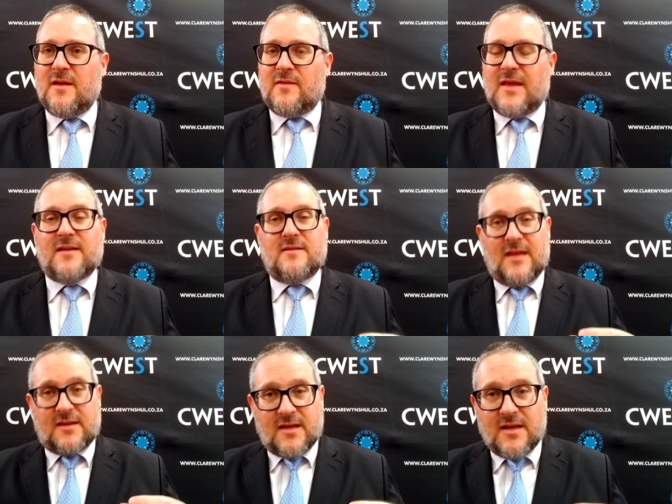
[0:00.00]
that,
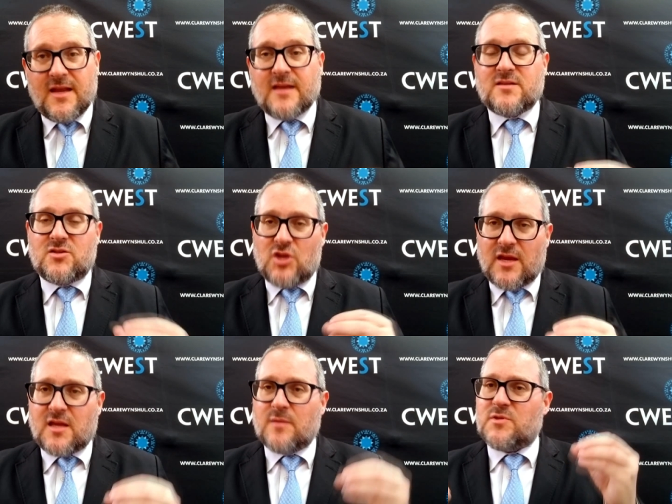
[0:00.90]
that connects
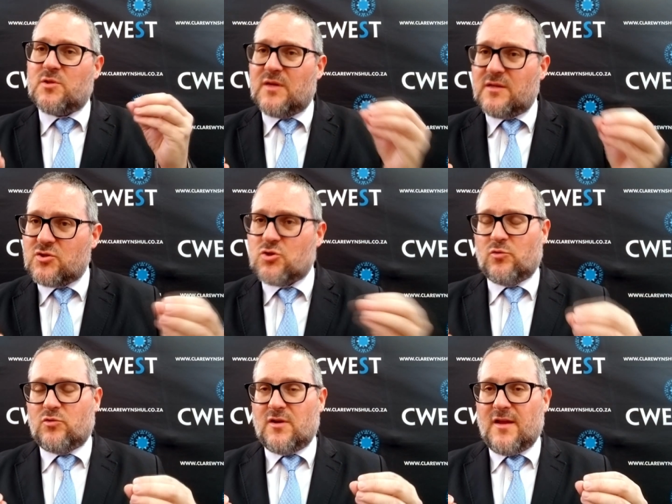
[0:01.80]
Jacob to his
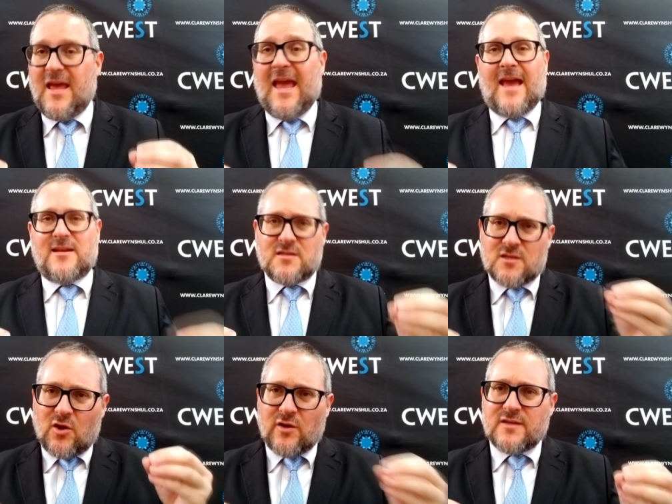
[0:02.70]
children. And as
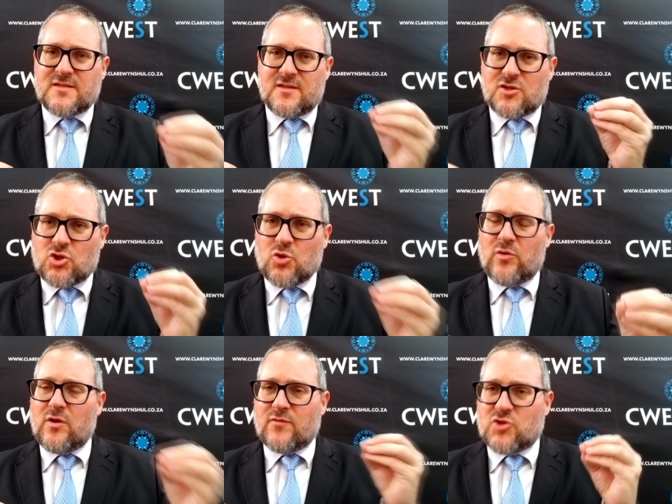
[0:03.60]
long as the
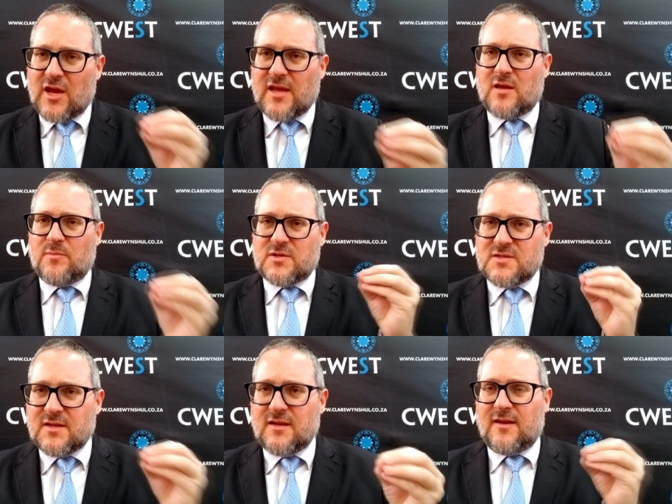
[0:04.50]
children of Jacob are
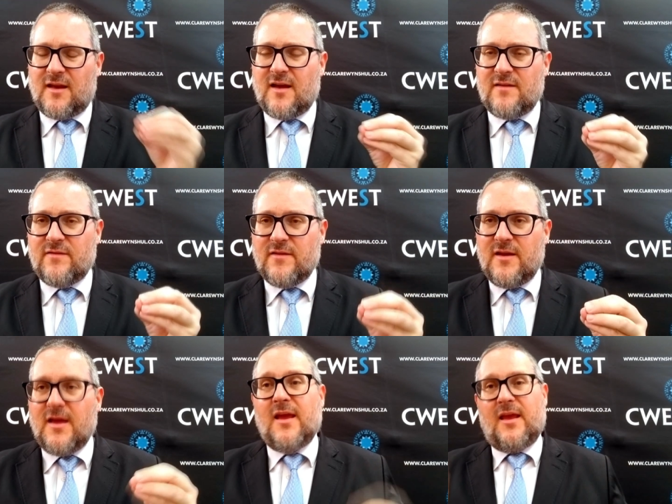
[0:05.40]
still alive,
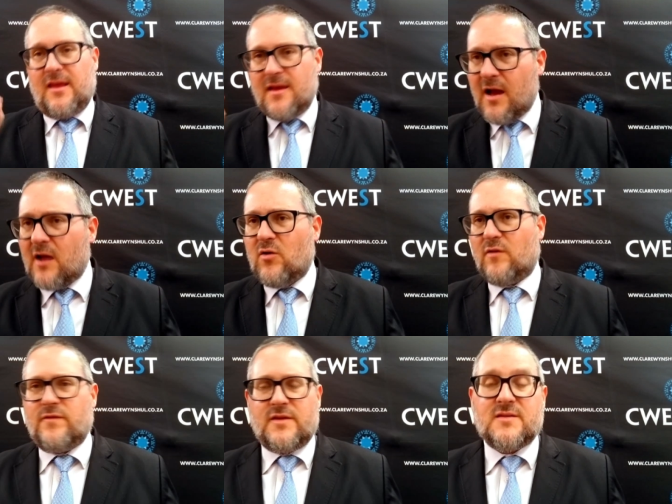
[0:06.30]

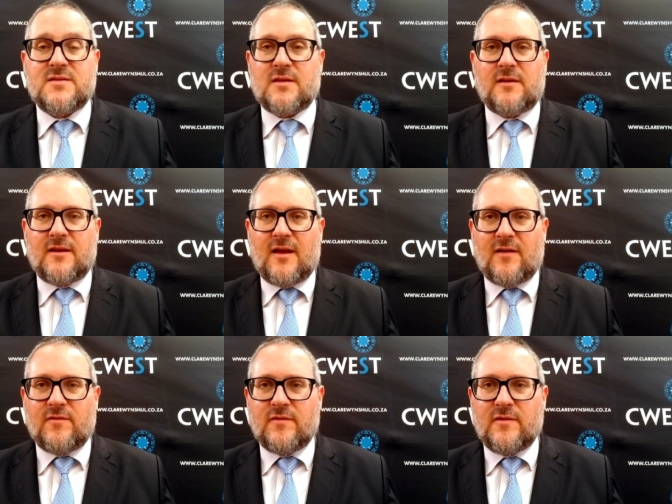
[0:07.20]
Yaakov is still
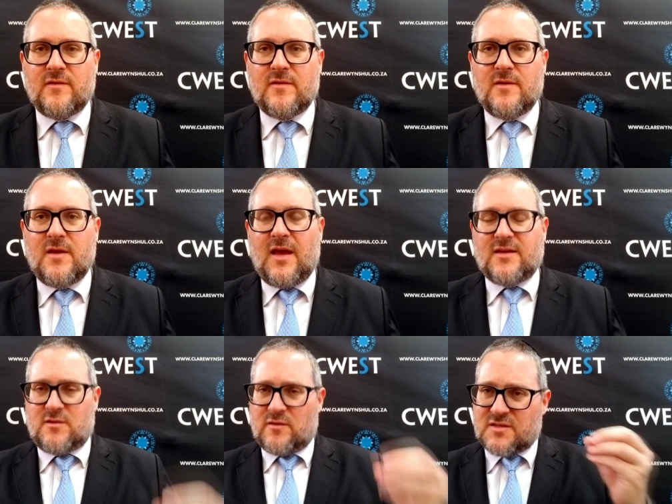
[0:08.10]
alive.
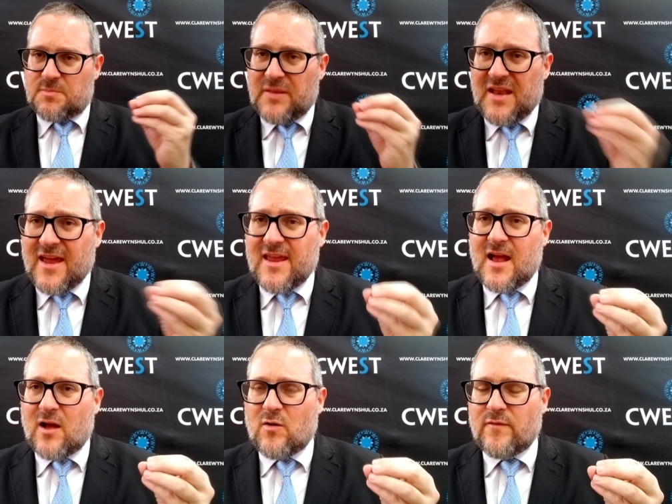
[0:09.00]
As long as Bnei
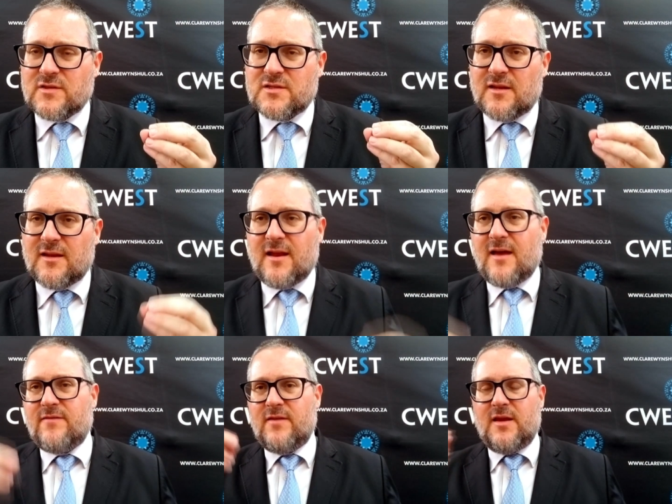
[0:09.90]
Yaakov are still
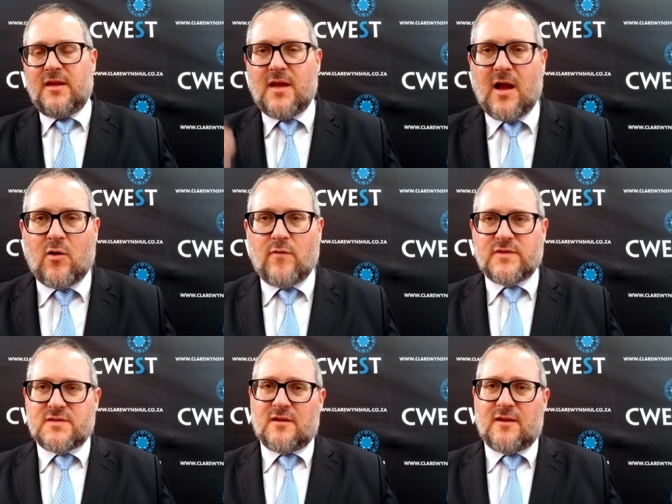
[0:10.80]
alive, Yaakov
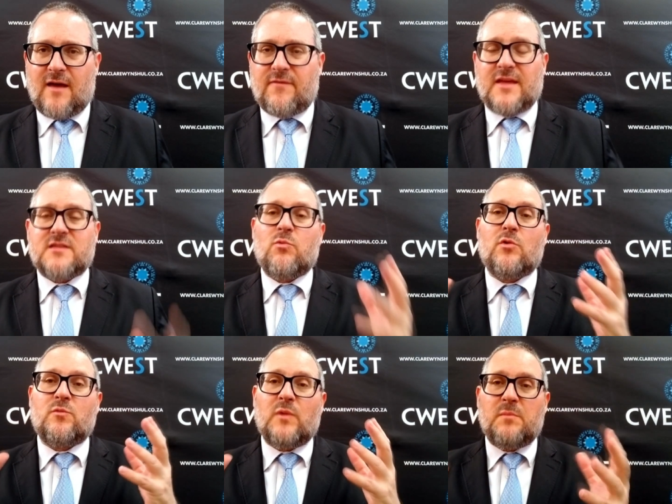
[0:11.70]
is still alive. That's
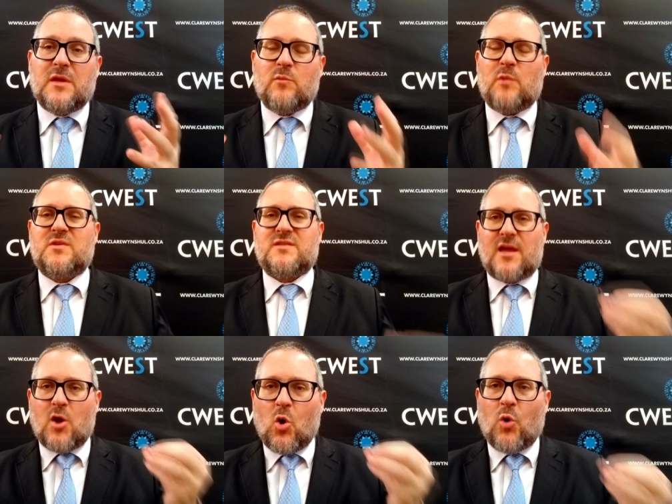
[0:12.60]
what we mean when we
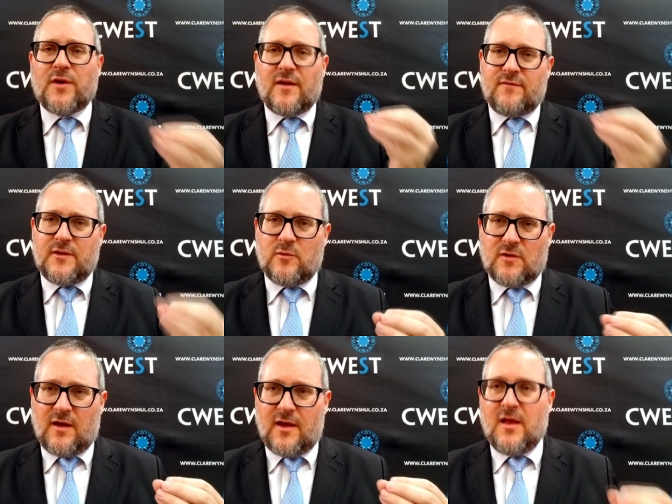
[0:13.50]
say Oda
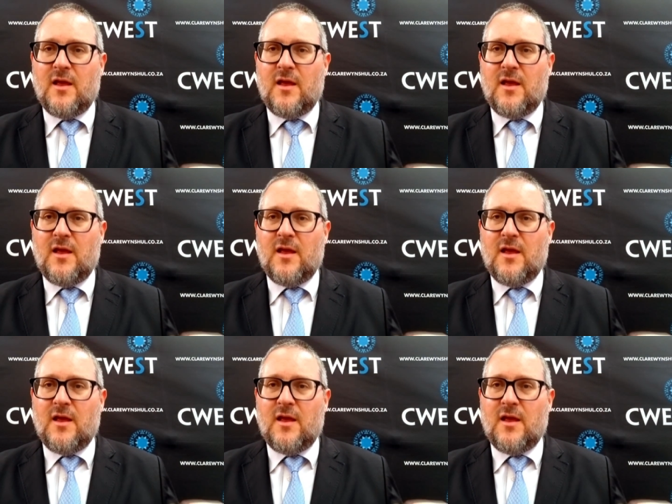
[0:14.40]
Vinucha,